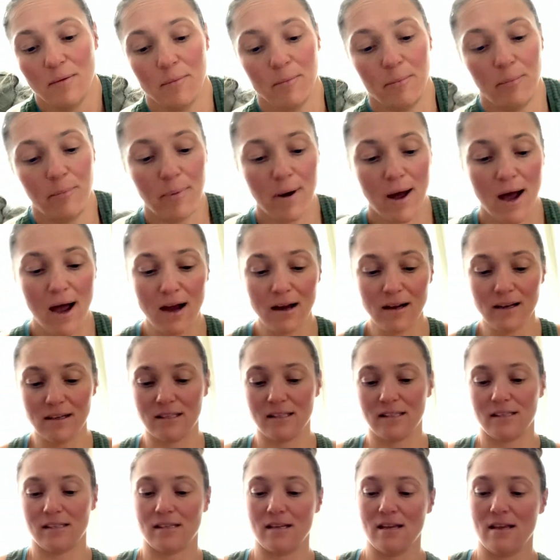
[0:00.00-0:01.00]

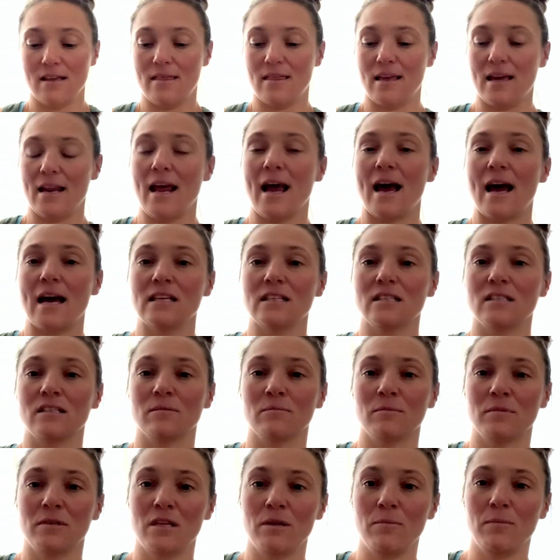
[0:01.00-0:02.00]
box that has some
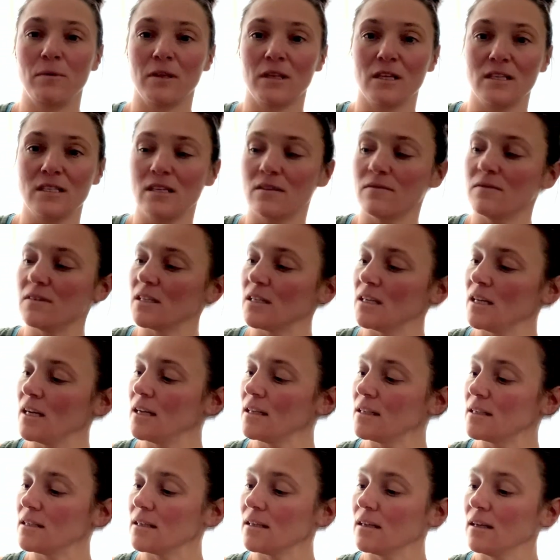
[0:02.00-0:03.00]
manipulatives in
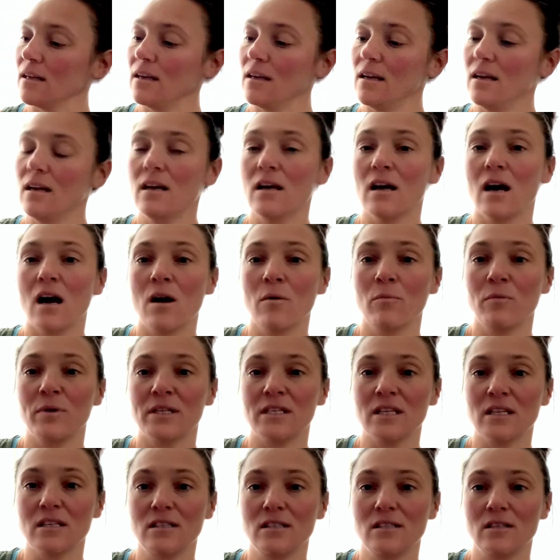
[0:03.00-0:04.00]
it. We
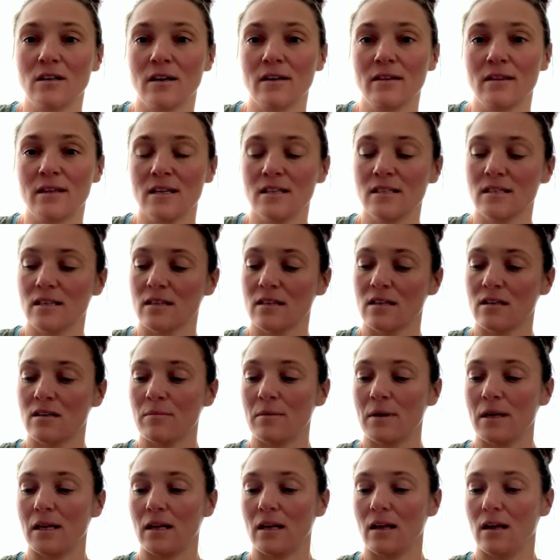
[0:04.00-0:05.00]
did start this a little
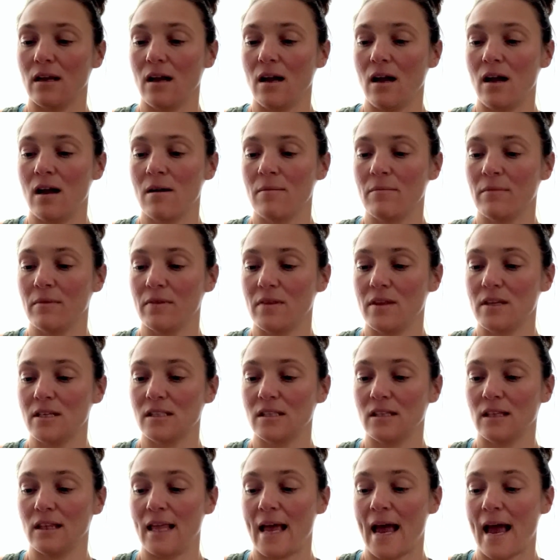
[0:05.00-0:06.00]
bit this
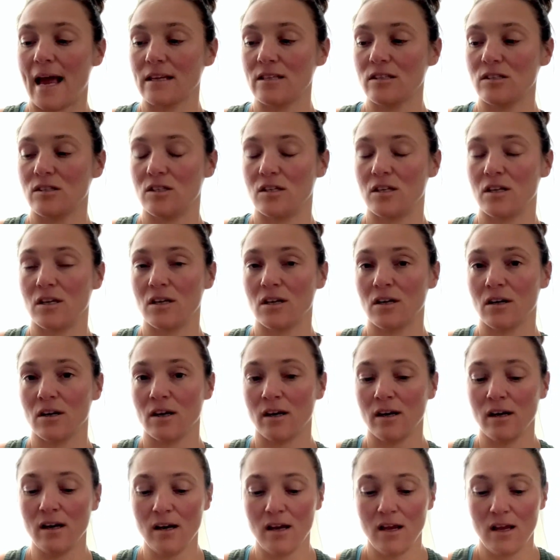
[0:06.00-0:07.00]
last
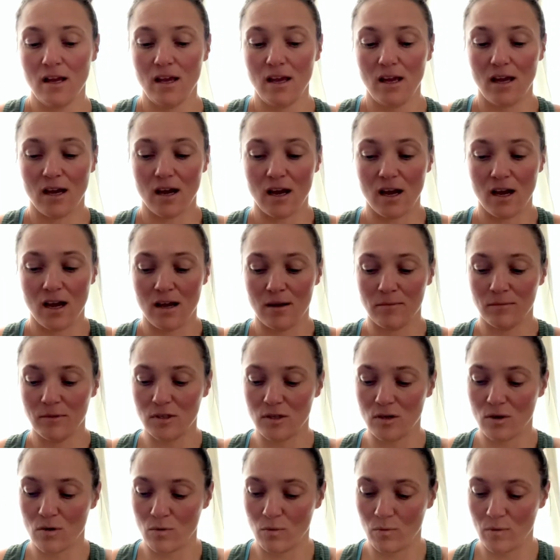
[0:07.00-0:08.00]
year,
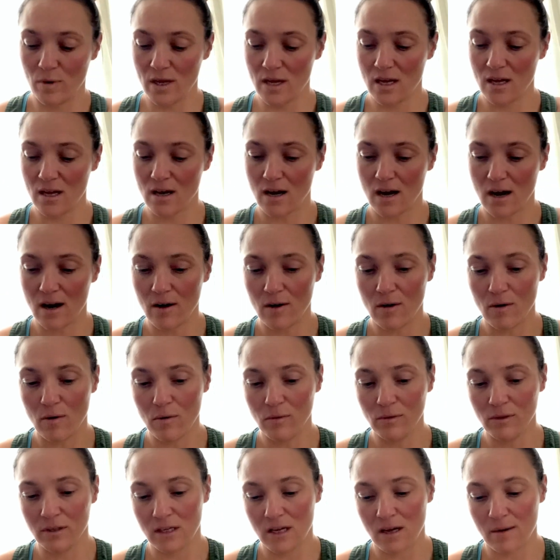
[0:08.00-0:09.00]
so we are
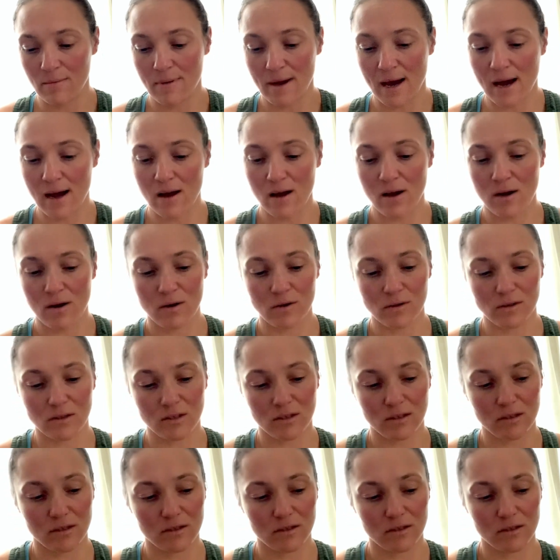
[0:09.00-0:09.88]
only about